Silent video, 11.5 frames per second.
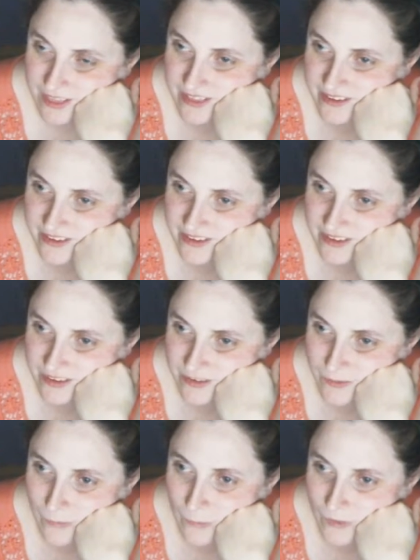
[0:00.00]
This
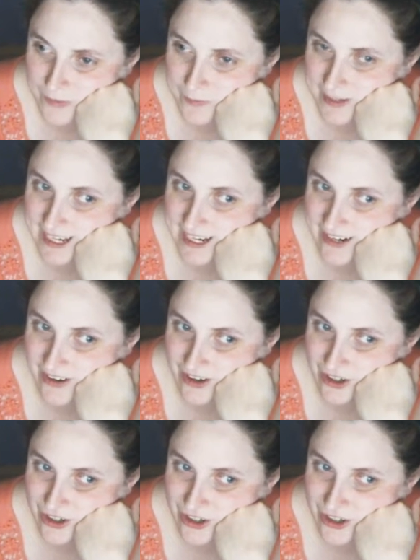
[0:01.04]
was my
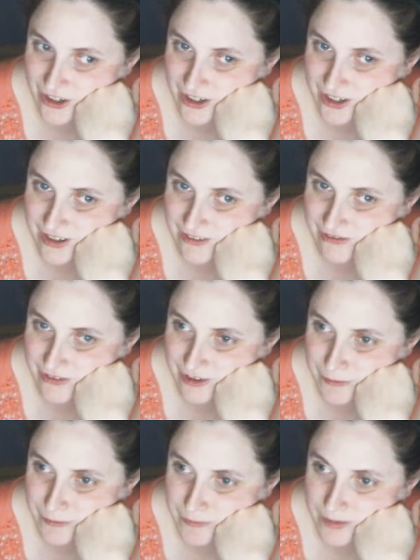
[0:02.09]
character
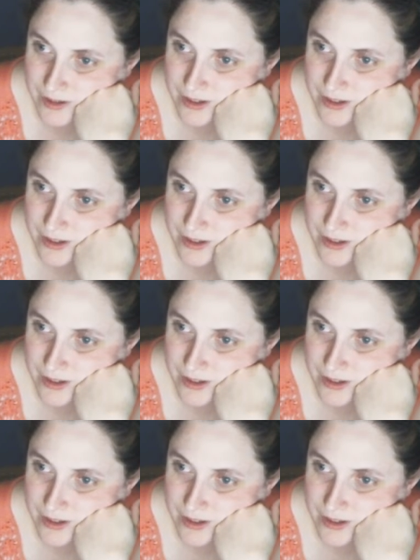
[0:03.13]
from